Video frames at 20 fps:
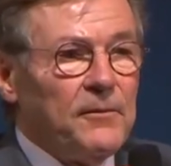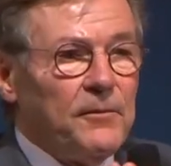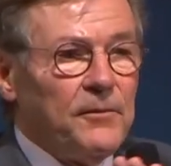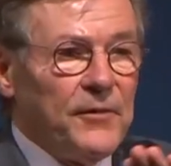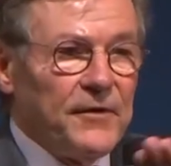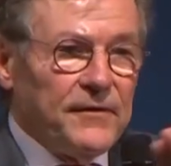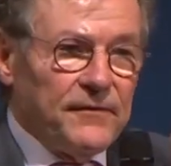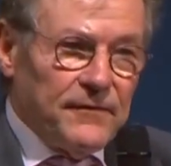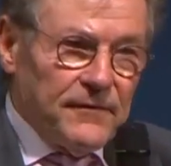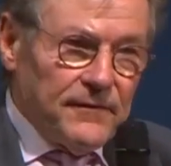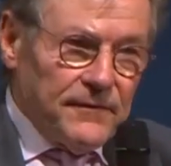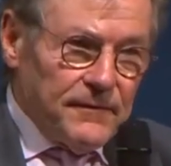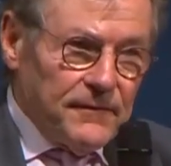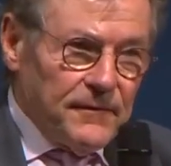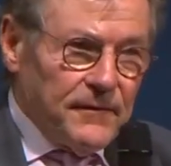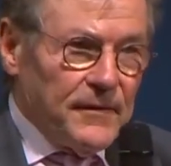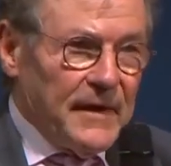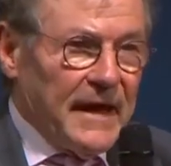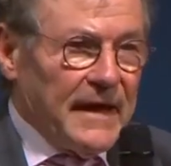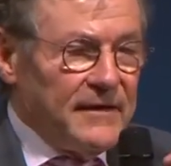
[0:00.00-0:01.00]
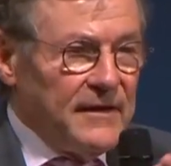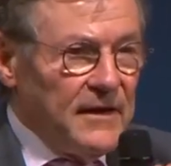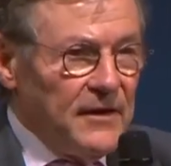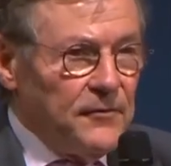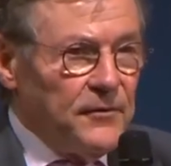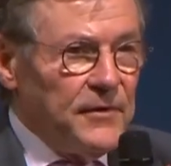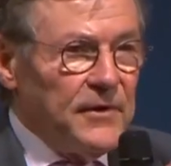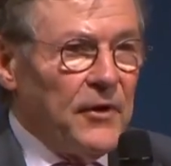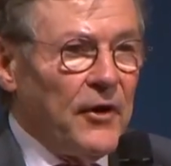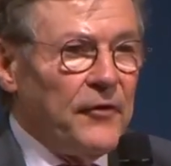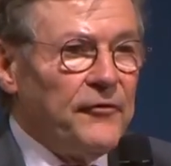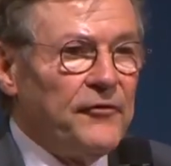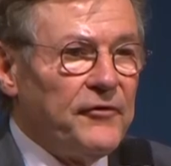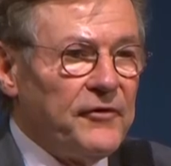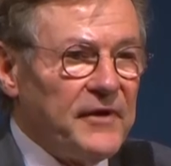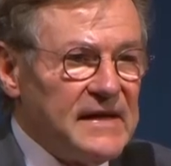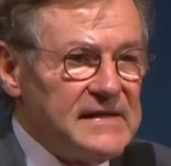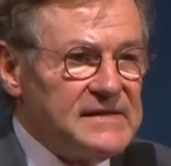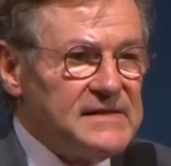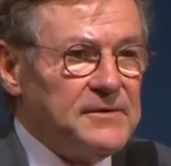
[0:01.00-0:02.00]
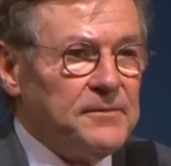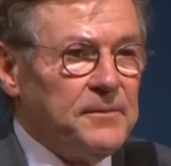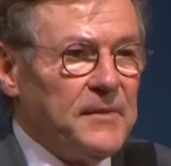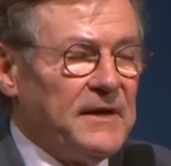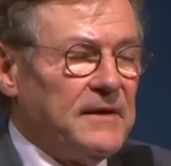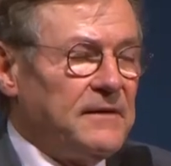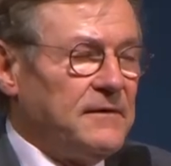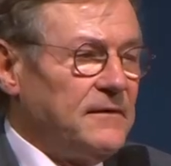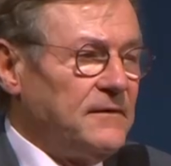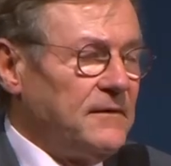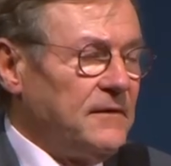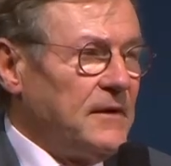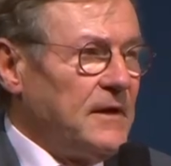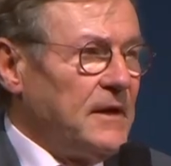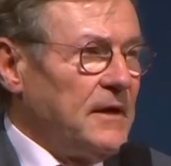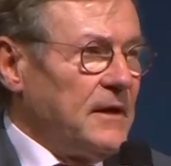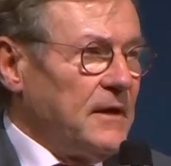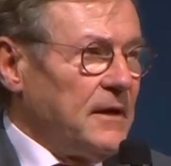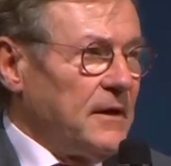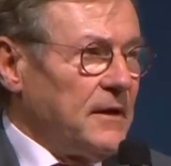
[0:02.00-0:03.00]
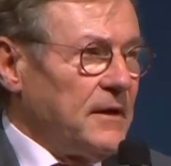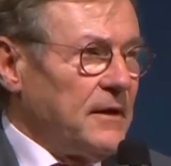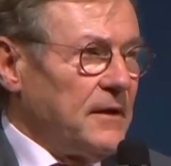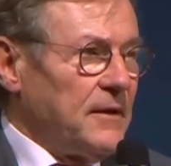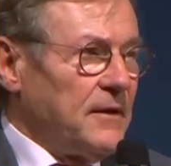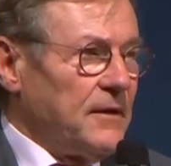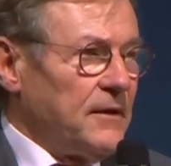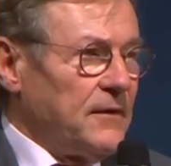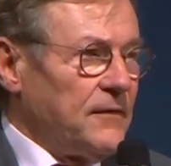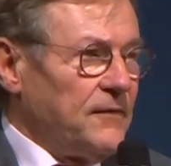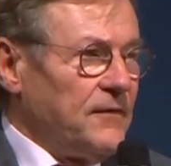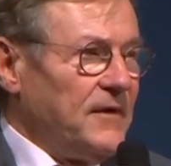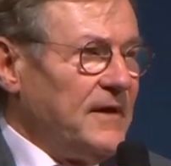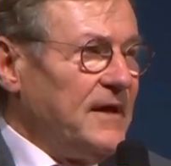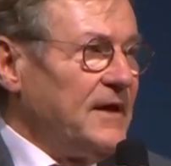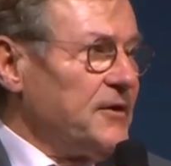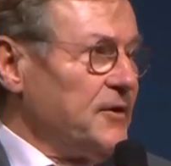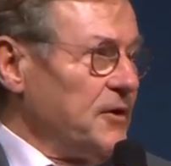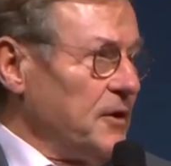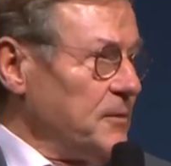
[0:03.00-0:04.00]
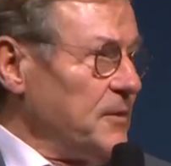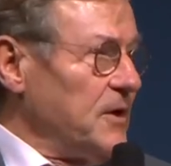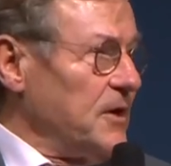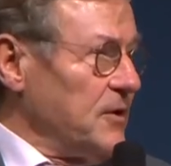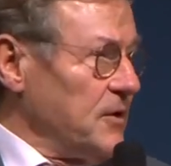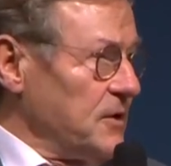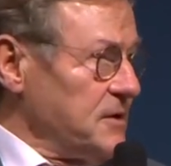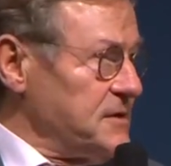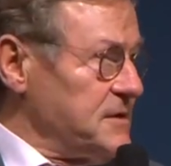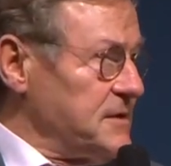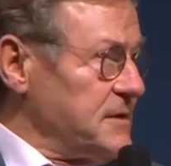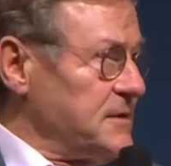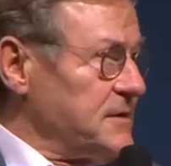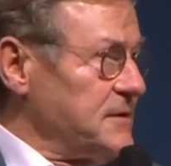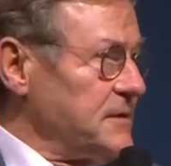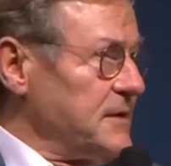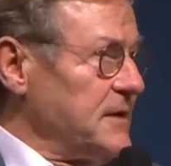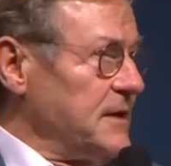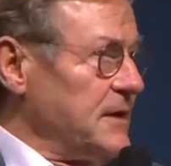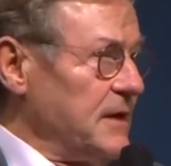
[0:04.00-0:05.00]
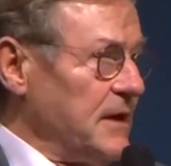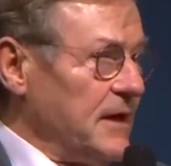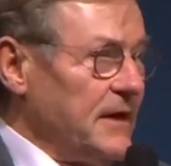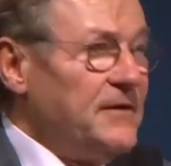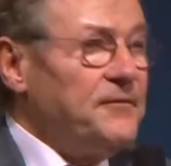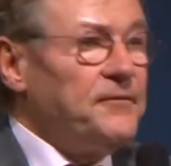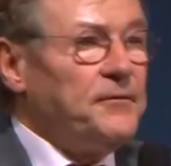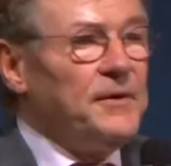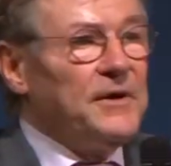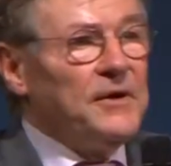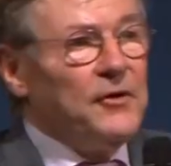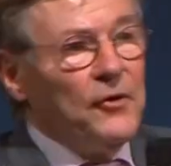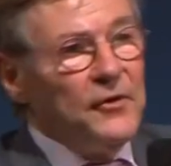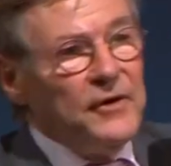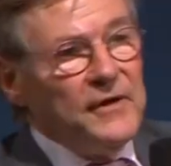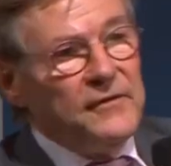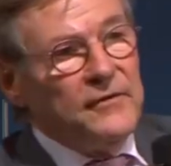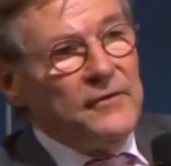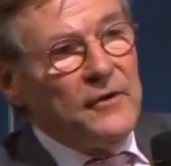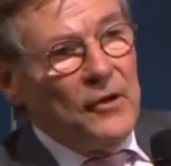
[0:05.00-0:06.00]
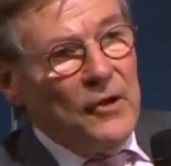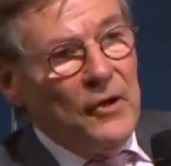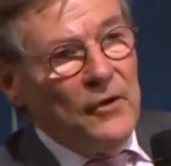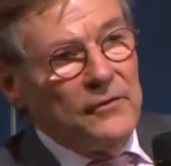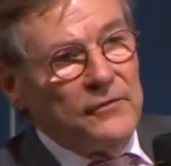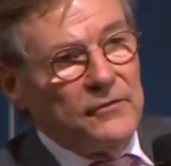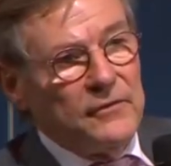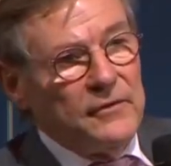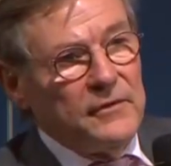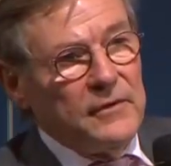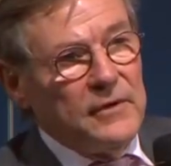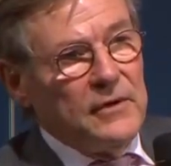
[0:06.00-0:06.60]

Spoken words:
but I think we underestimated the economic cost if we go it alone,